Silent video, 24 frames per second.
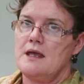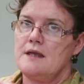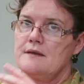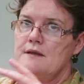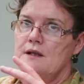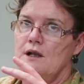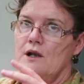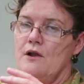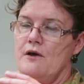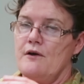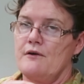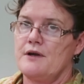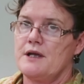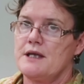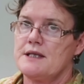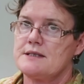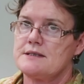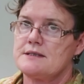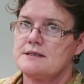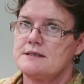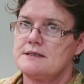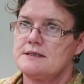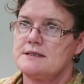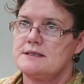in the
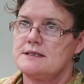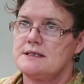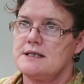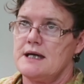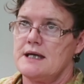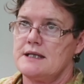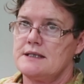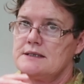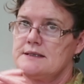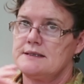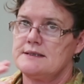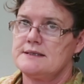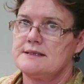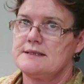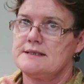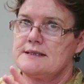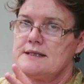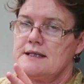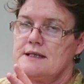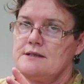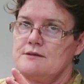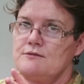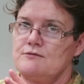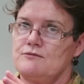Laureates, started a
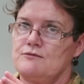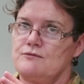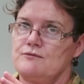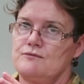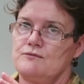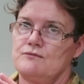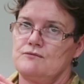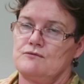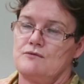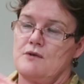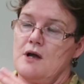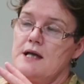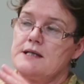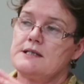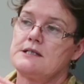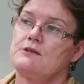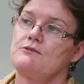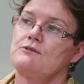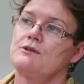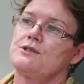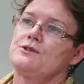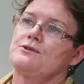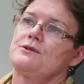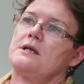set of
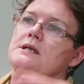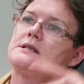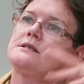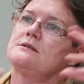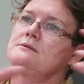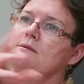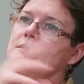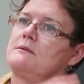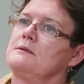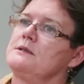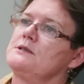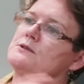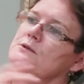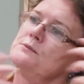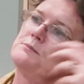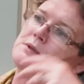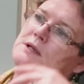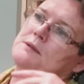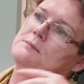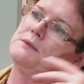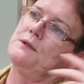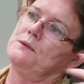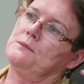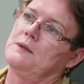writing retreats where we
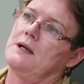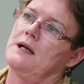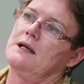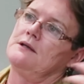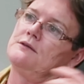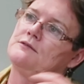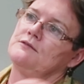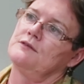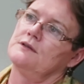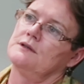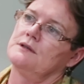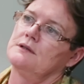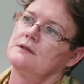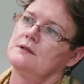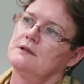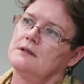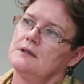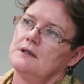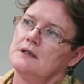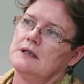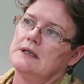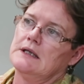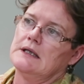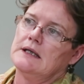took people away for
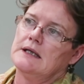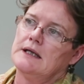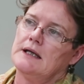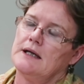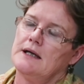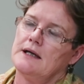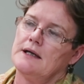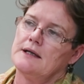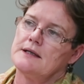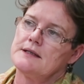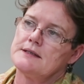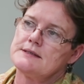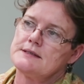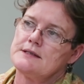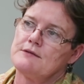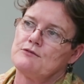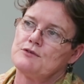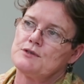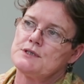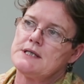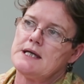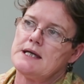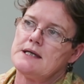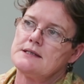
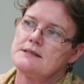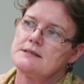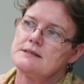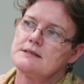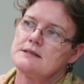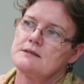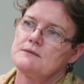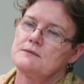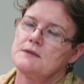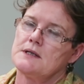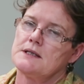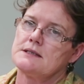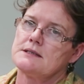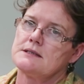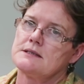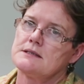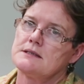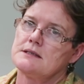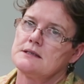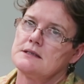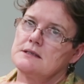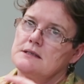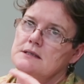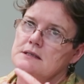several days at
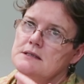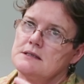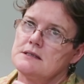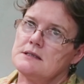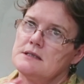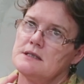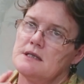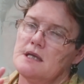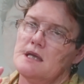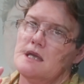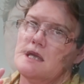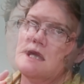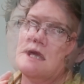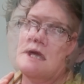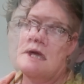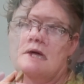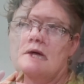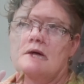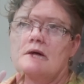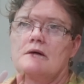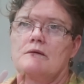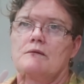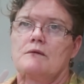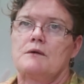once, and
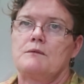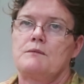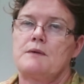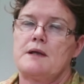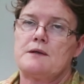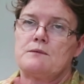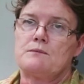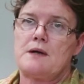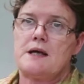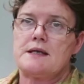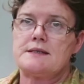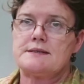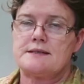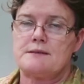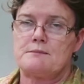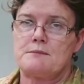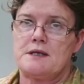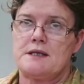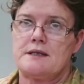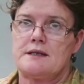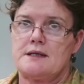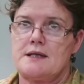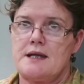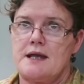we went away
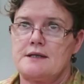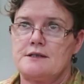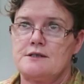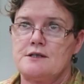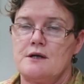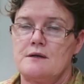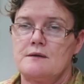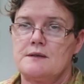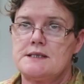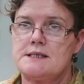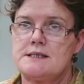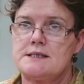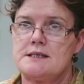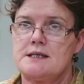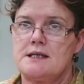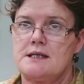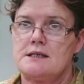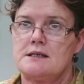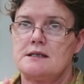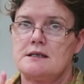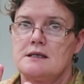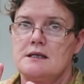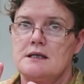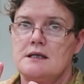somewhere that had no
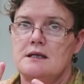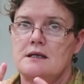internet.